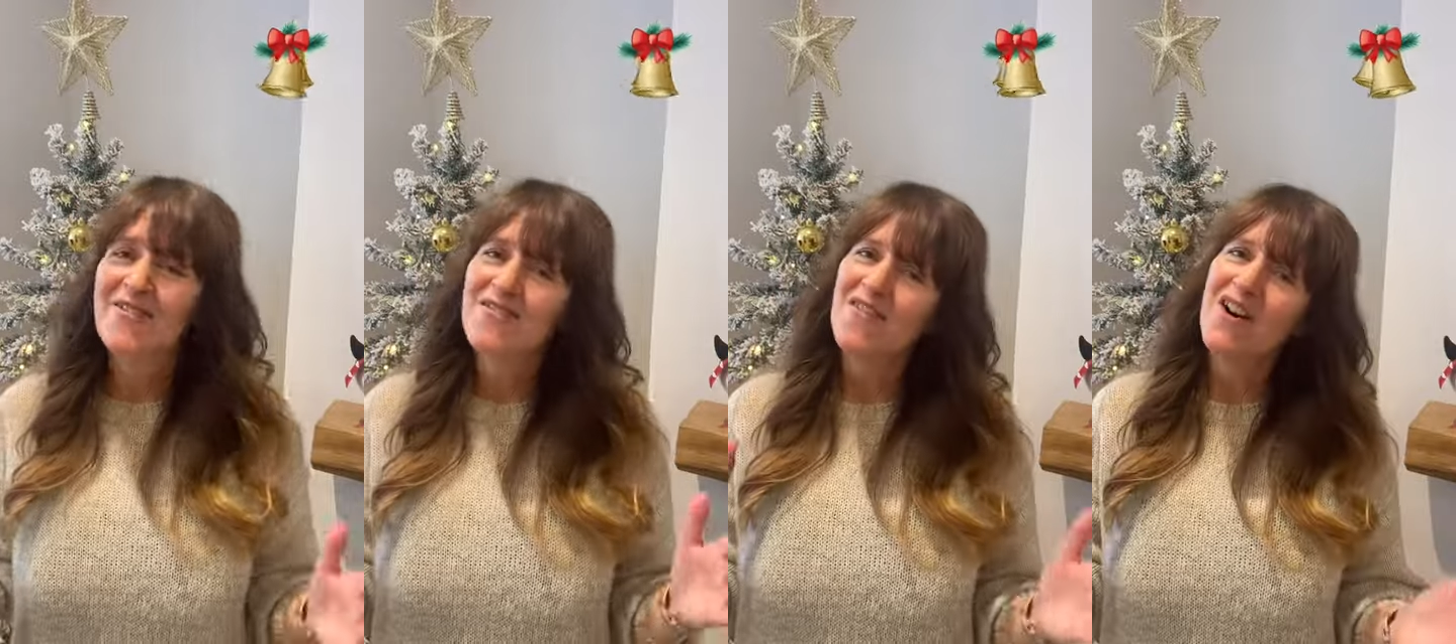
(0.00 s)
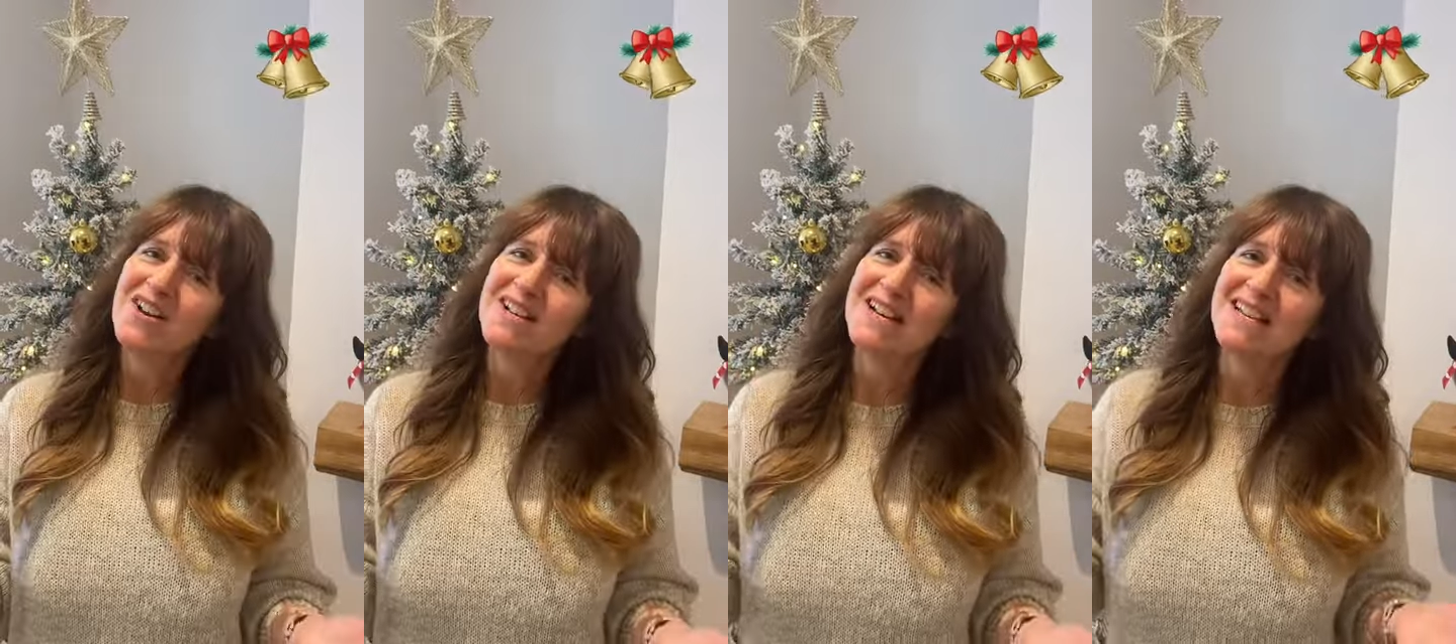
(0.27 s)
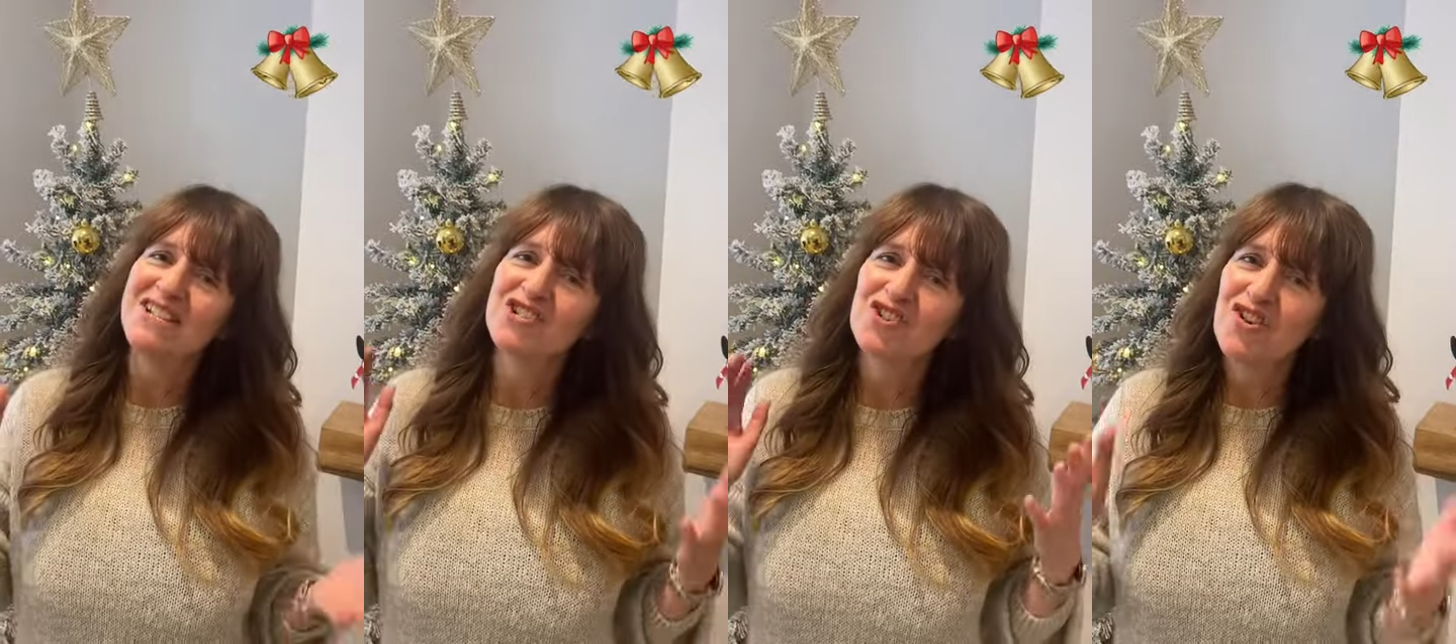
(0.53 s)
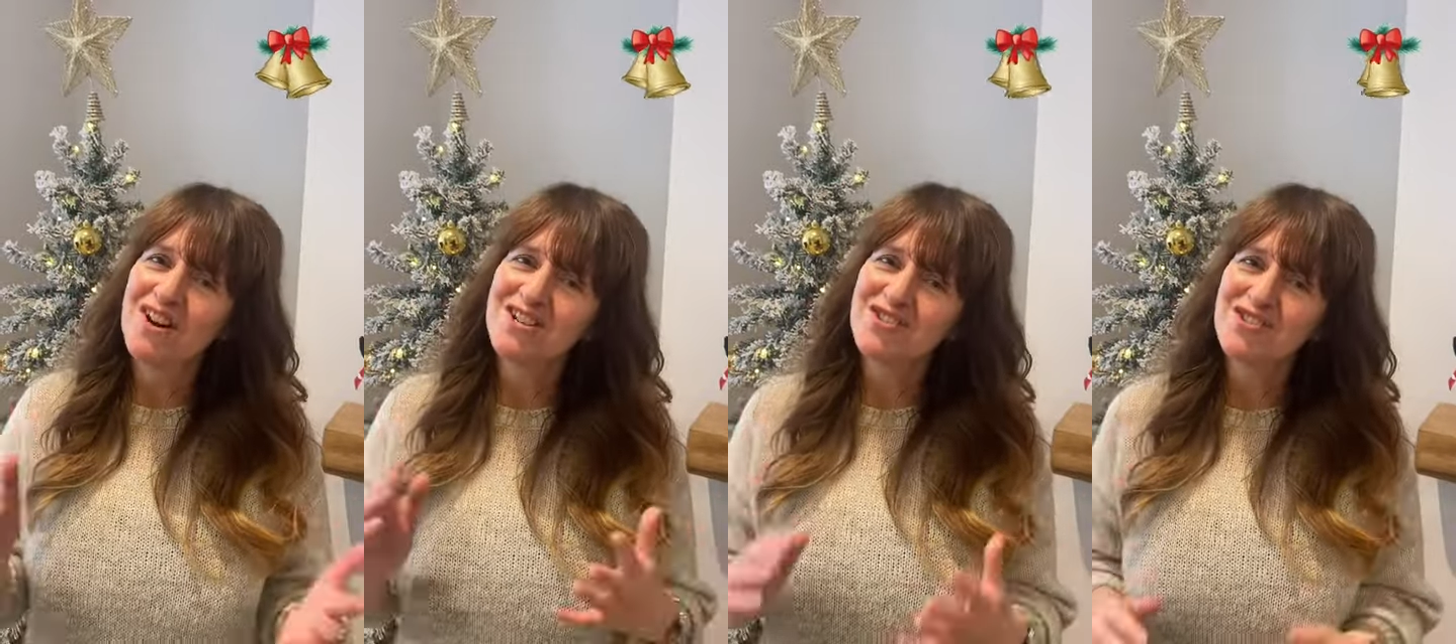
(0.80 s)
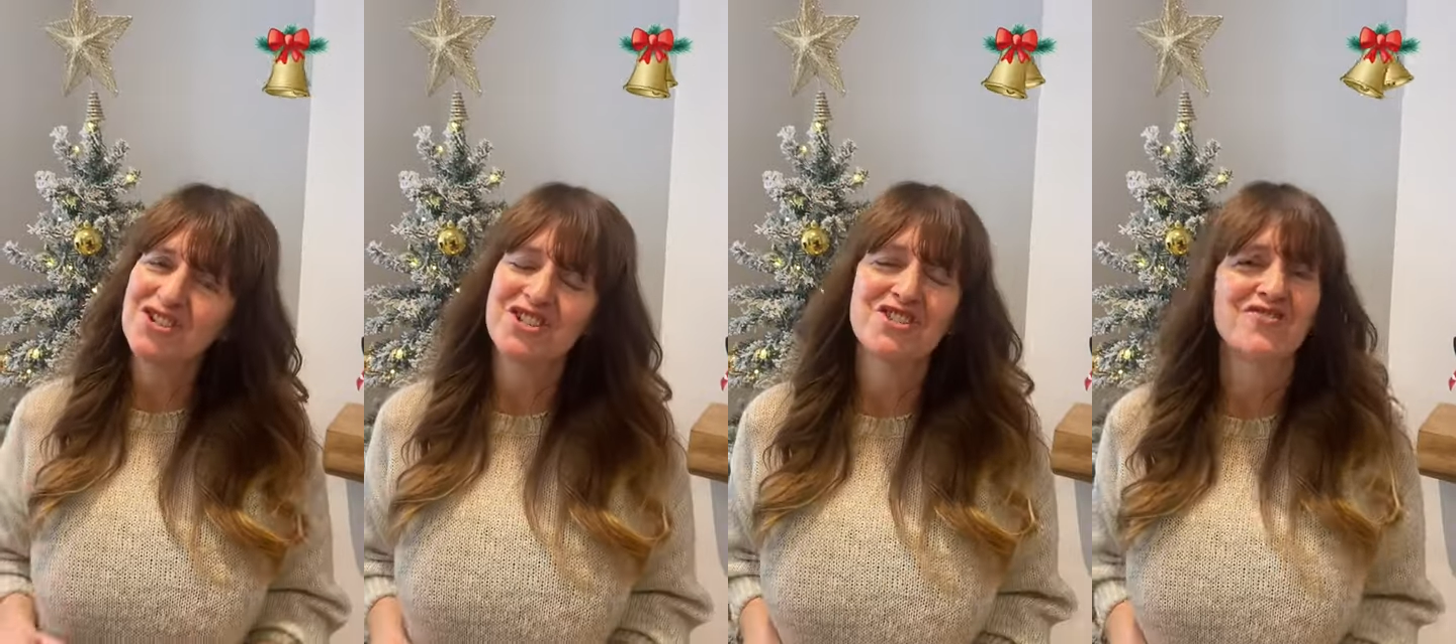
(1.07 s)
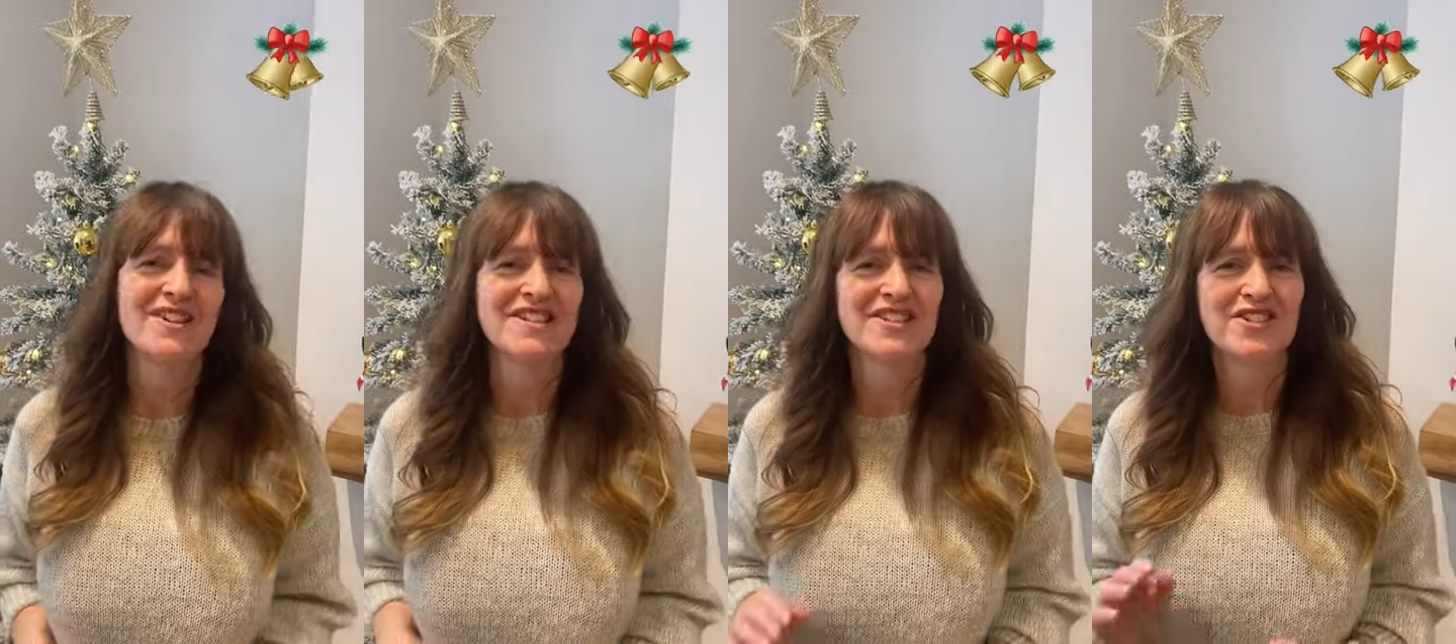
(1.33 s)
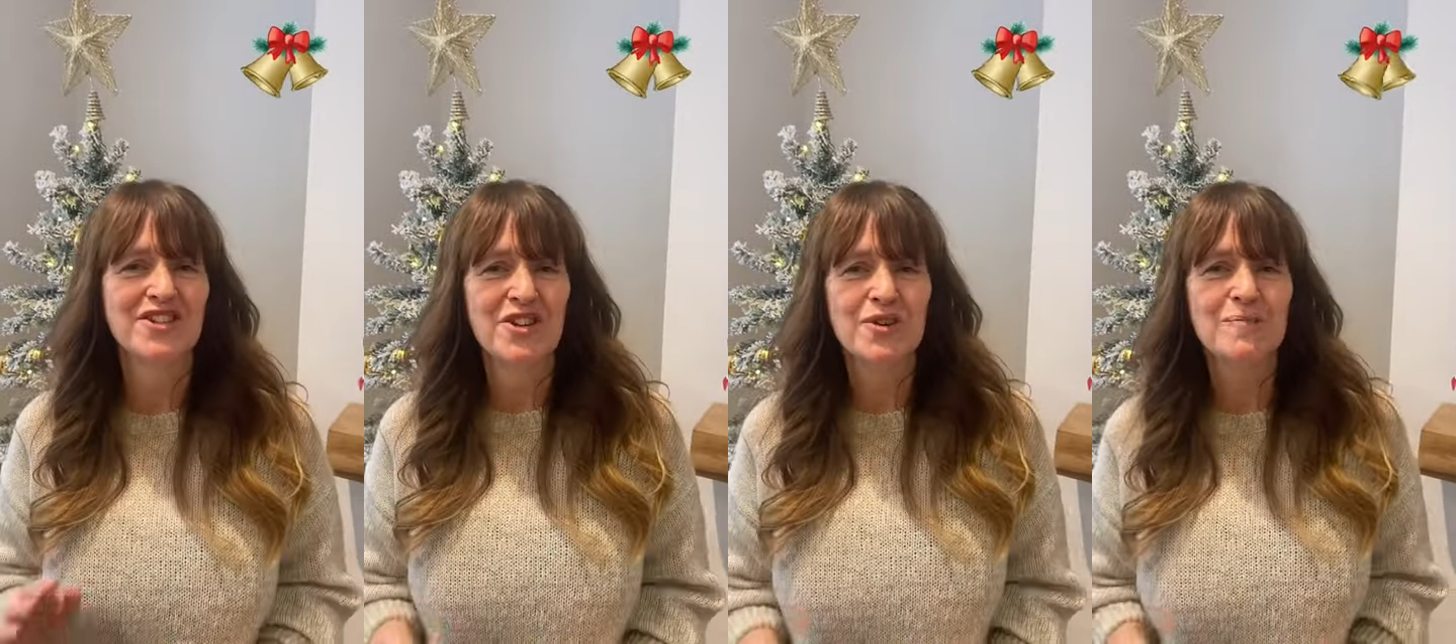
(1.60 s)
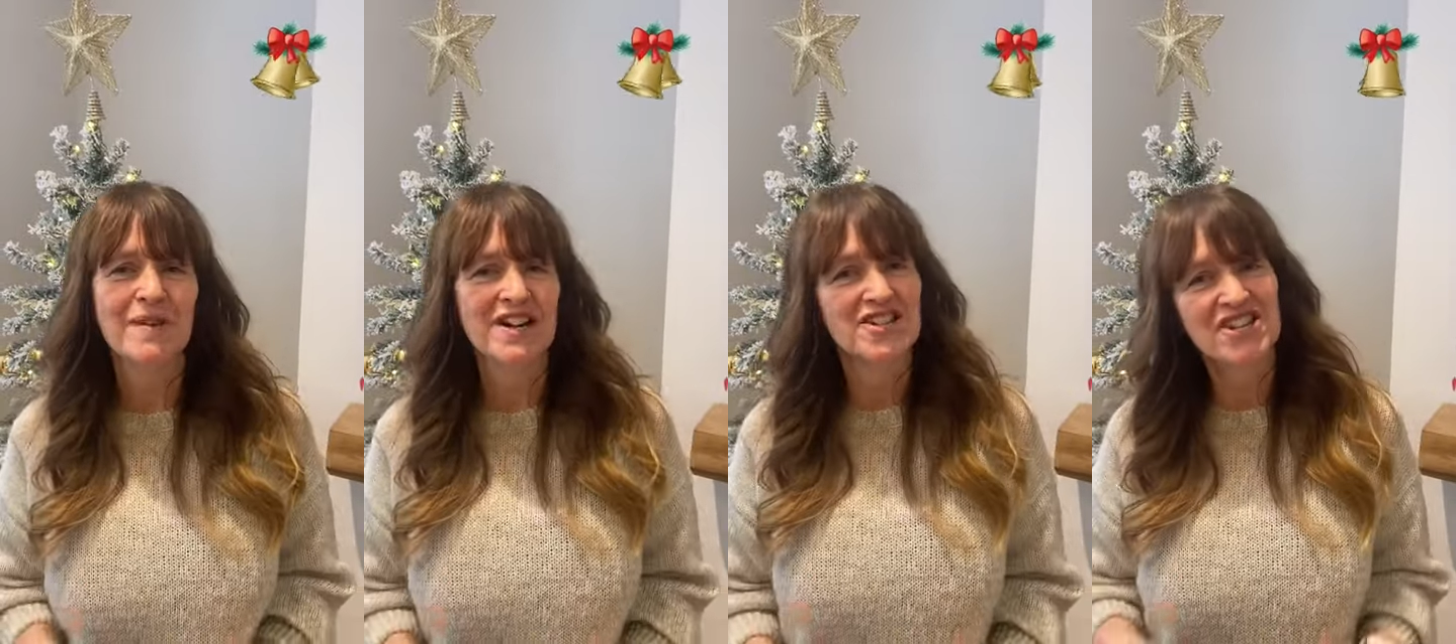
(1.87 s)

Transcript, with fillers: Finally, try not to stress too much.